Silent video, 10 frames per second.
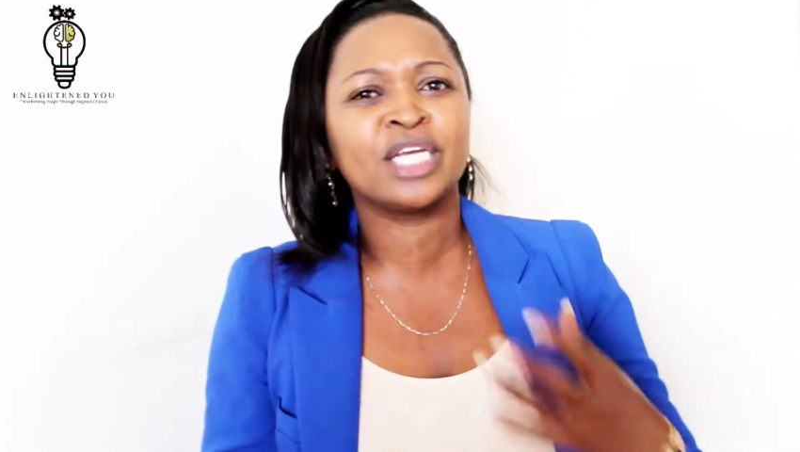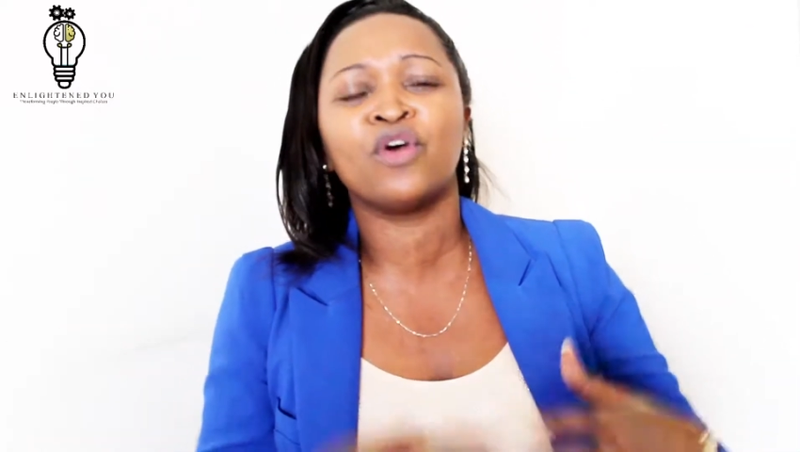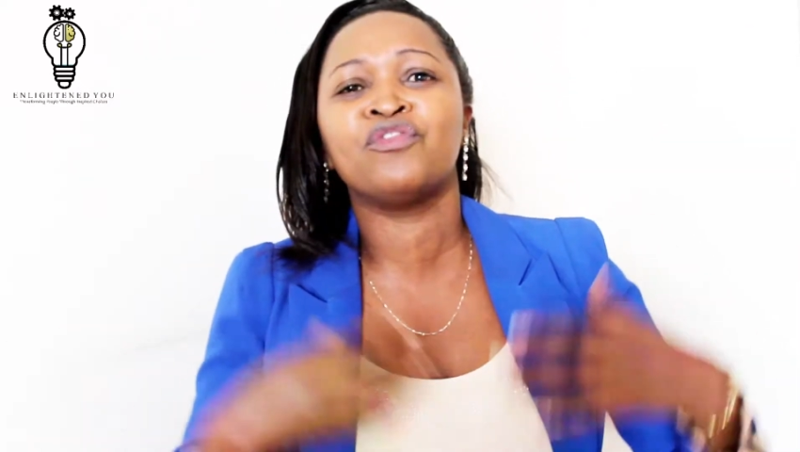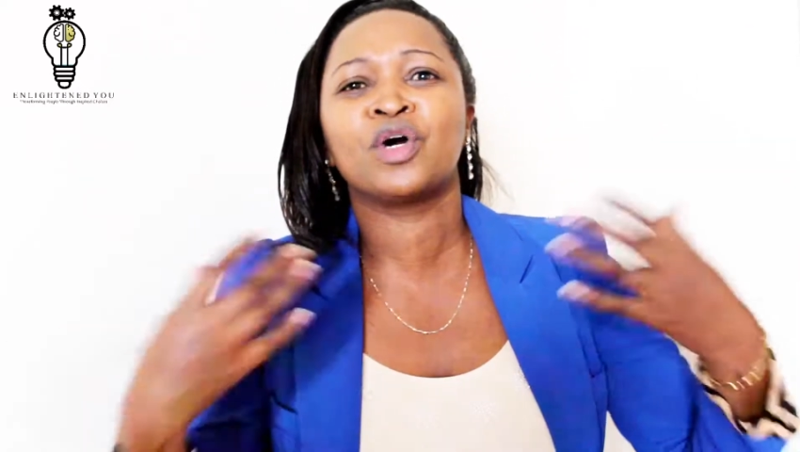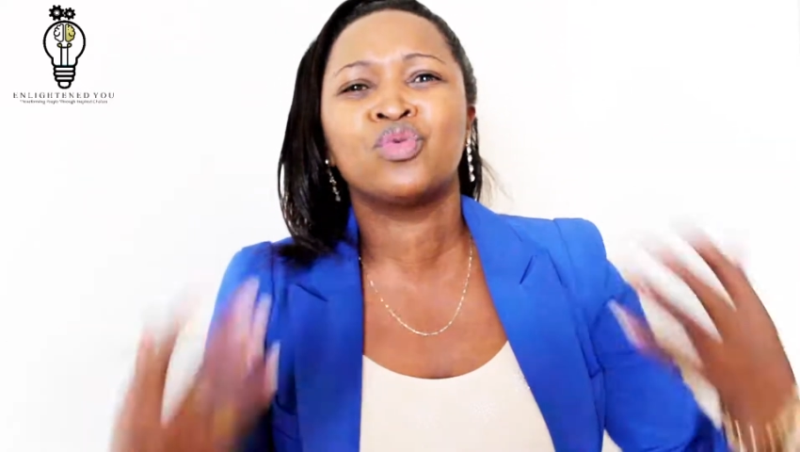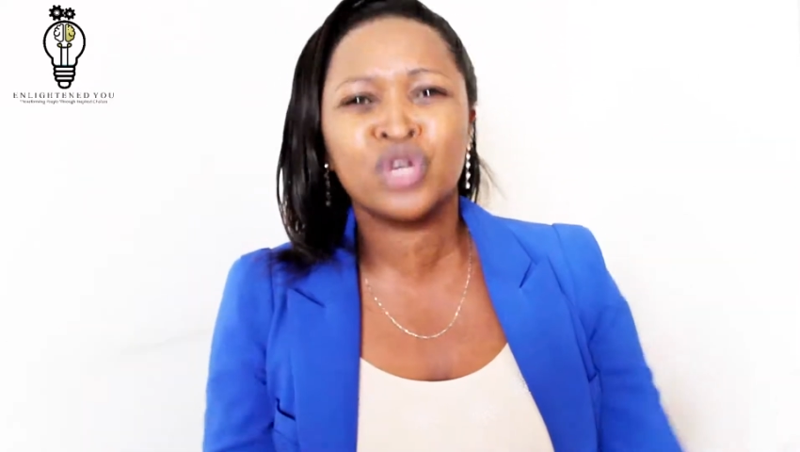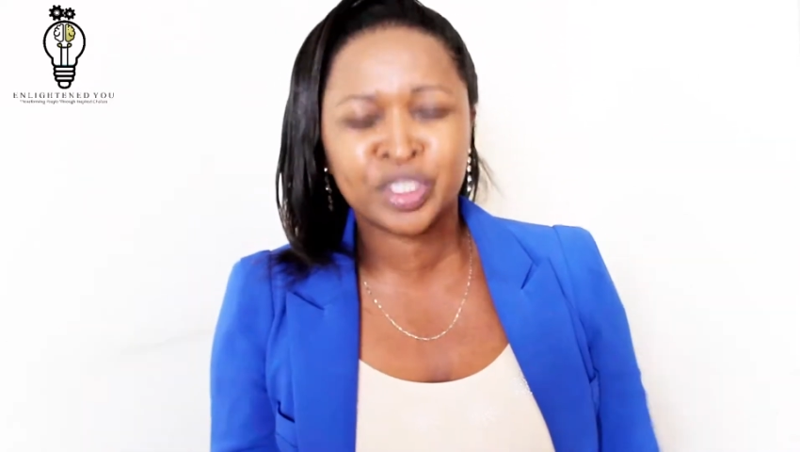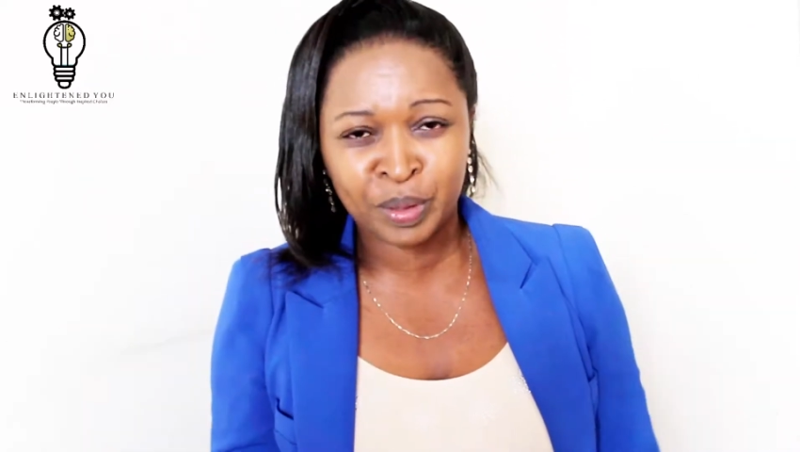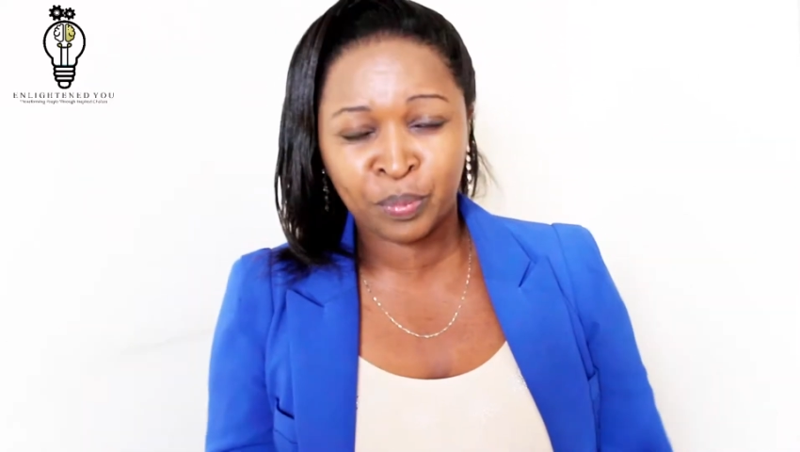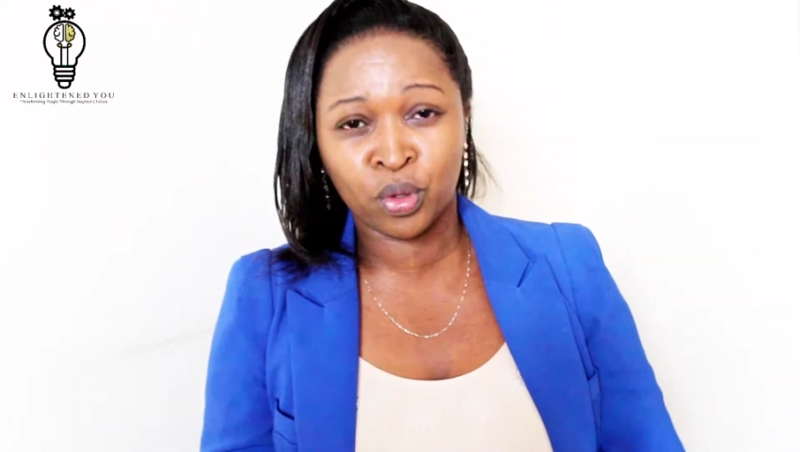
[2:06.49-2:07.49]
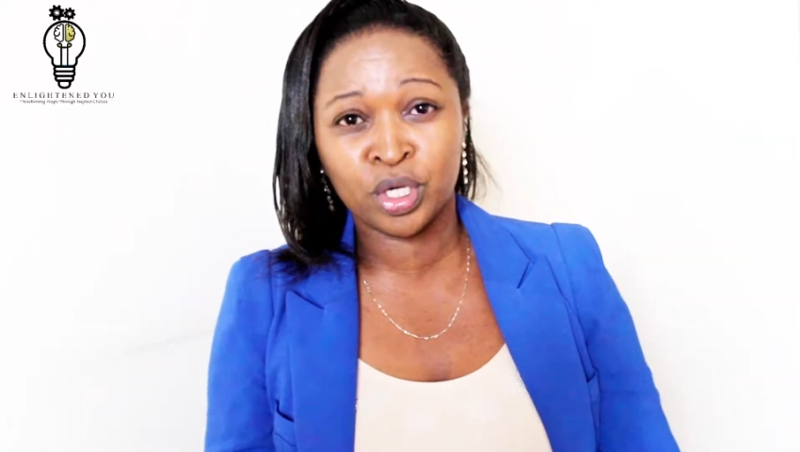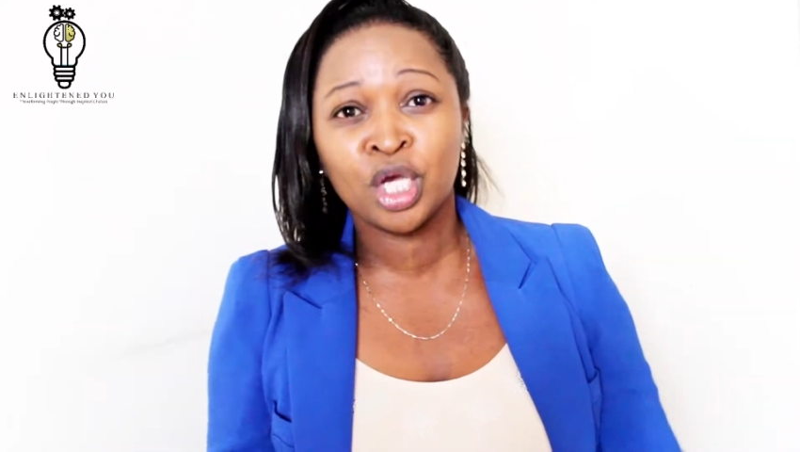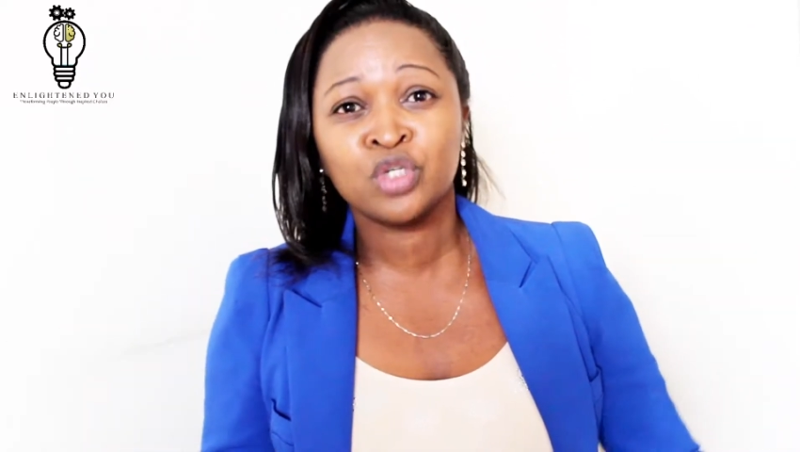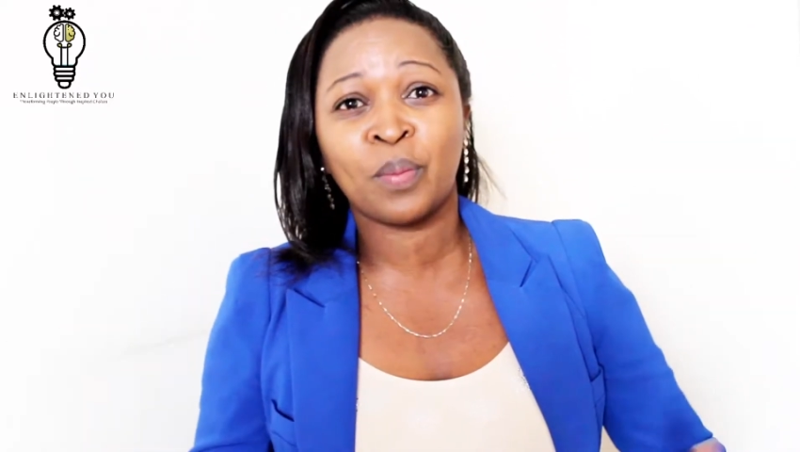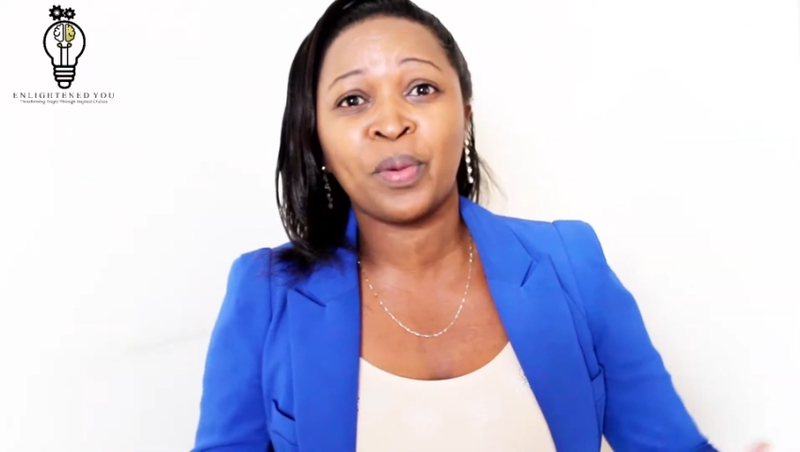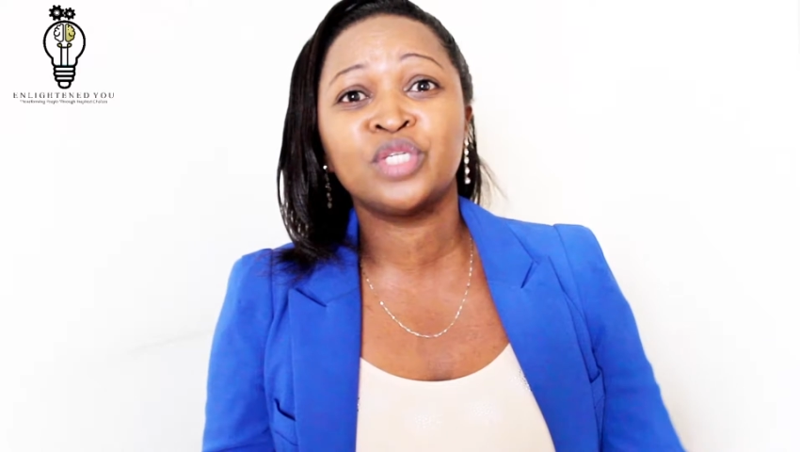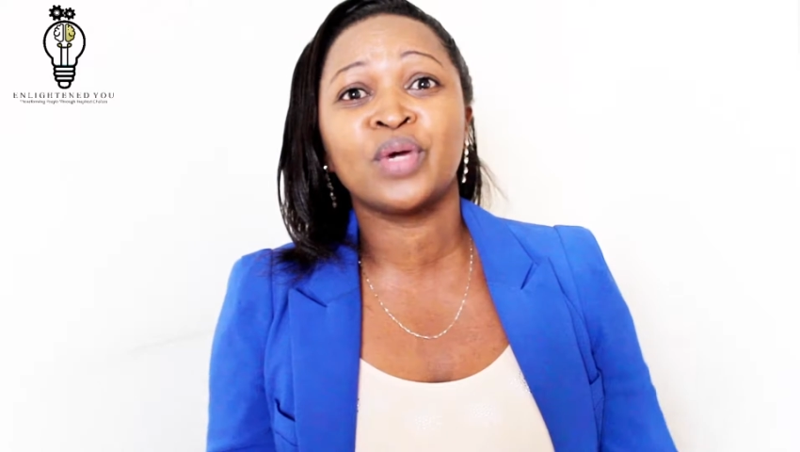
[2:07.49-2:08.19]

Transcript: overquote people to a point